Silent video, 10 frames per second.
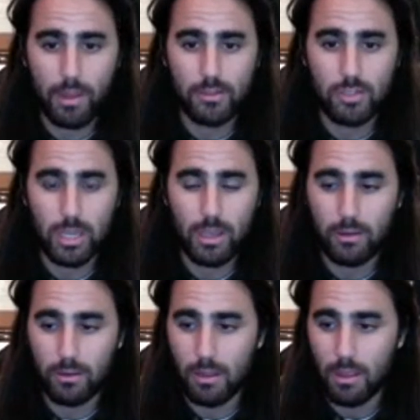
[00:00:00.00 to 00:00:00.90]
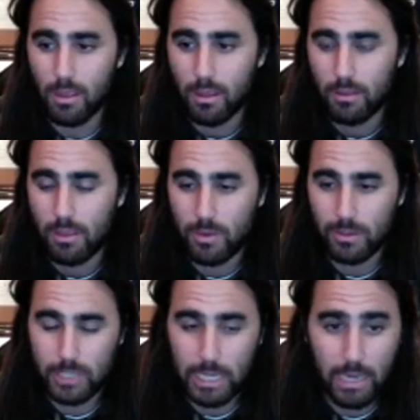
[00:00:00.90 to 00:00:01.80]
on the channel that you can
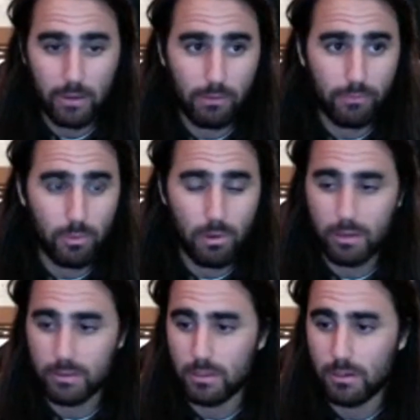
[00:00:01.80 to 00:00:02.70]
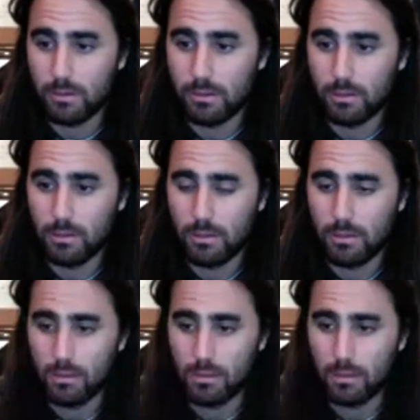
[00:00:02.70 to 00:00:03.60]
check out if you want. So
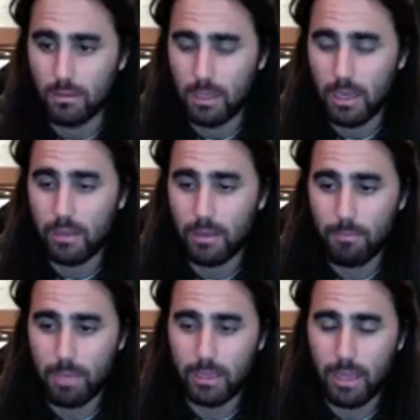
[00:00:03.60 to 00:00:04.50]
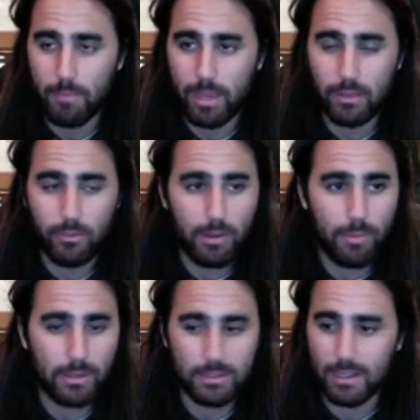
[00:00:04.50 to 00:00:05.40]
yeah, I made the rip
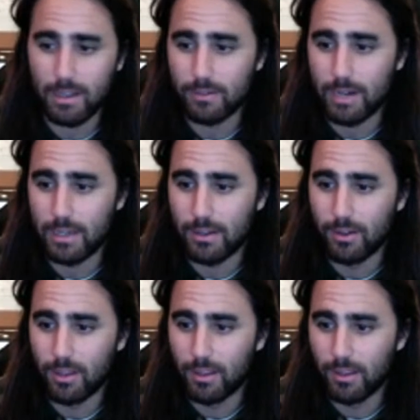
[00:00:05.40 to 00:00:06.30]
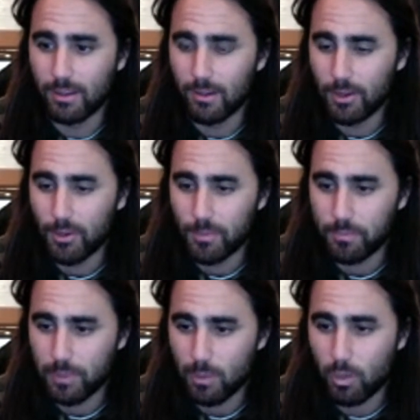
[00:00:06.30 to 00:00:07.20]
out to Colorado.
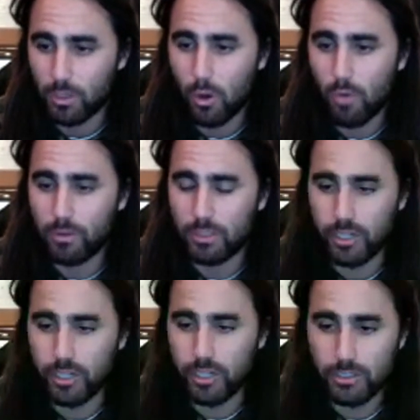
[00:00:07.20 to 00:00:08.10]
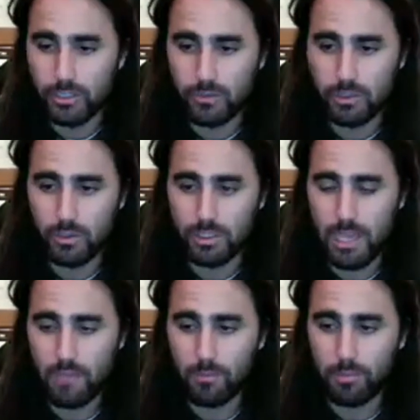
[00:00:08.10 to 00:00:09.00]
What COVID resorts
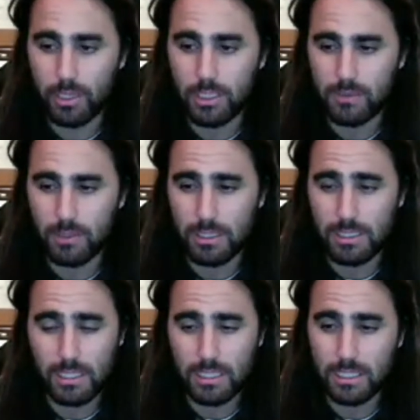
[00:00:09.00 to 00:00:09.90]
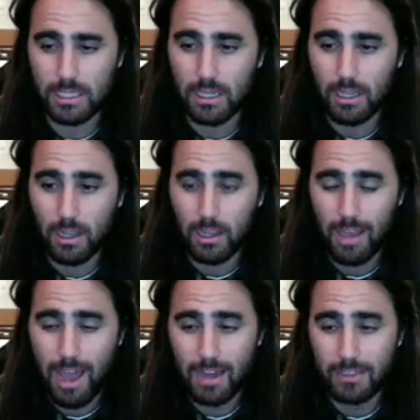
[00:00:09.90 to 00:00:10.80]
have in place for this season?
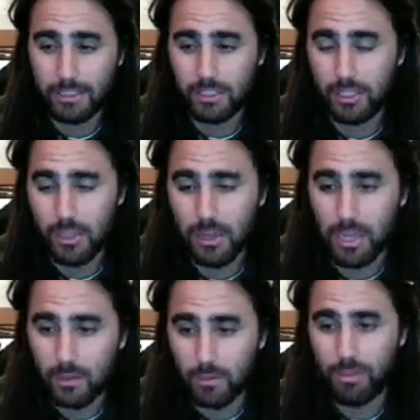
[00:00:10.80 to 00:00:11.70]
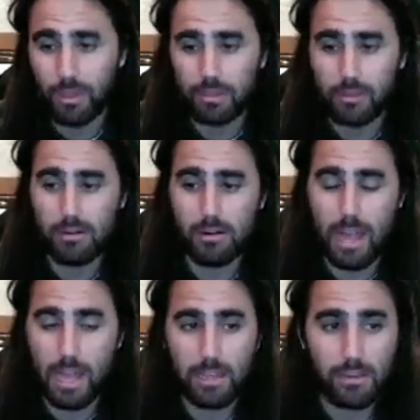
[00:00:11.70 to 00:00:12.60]
Honestly, Sean, I don't think there
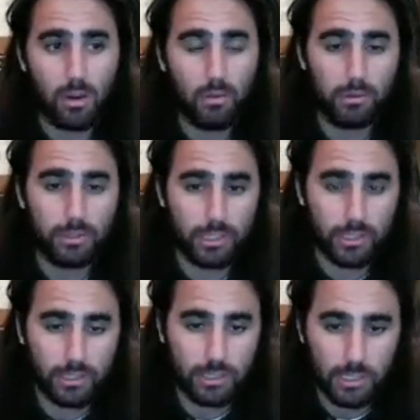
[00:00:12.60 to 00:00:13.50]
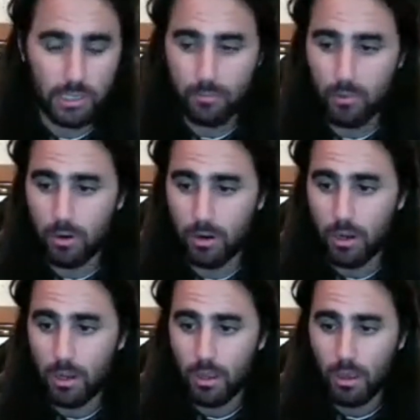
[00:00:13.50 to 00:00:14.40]
are any COVID restrictions
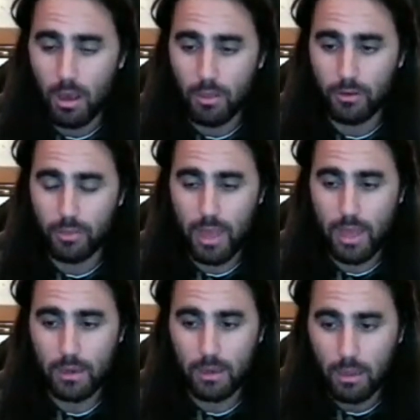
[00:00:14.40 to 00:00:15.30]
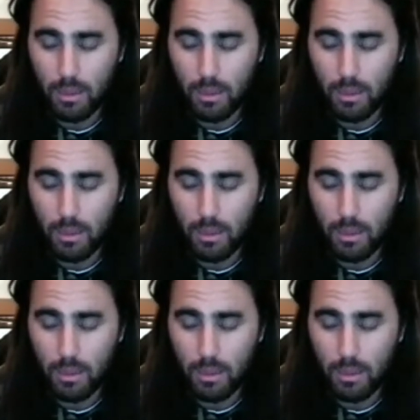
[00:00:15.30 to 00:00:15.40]
anymore, other than